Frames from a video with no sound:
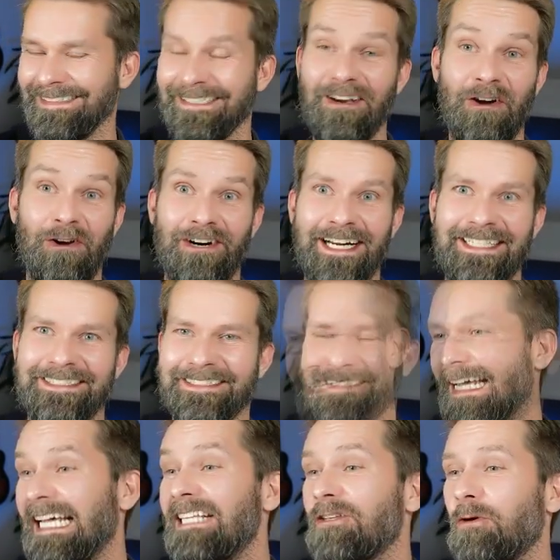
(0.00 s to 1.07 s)
All right.
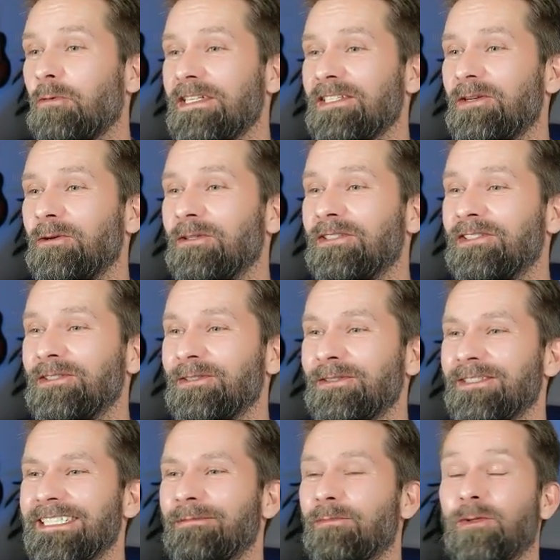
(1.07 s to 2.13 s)
It's always good to
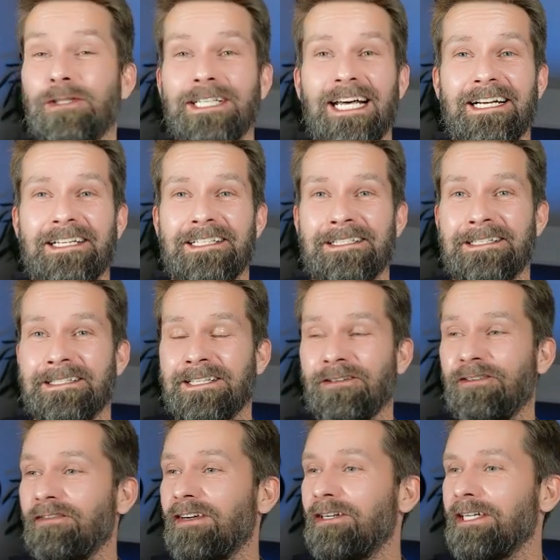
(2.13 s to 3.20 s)
import
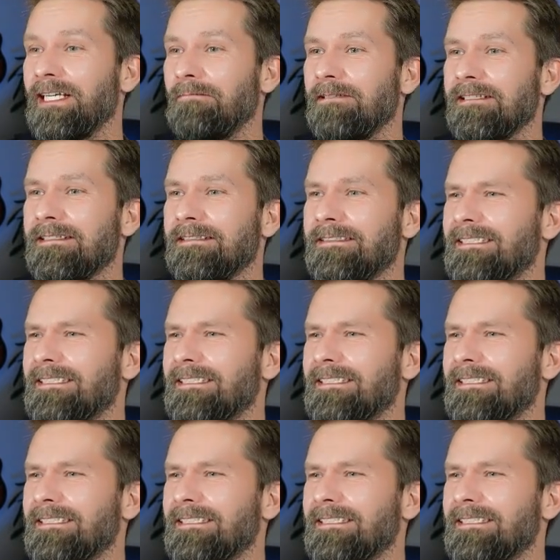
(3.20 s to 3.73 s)
unnecessary variables